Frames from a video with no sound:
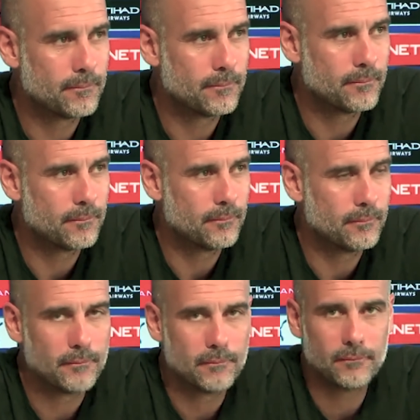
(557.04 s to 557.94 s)
Thank you,
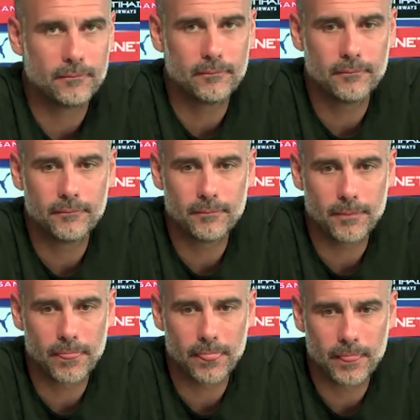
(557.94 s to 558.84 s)
Mike.
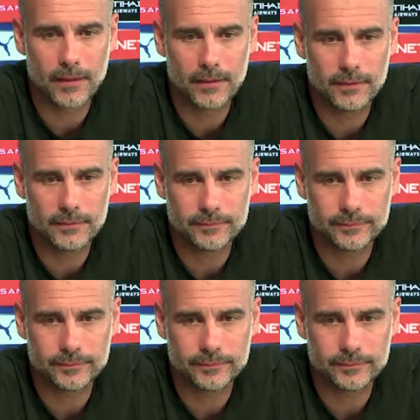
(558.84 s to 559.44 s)
John Smith.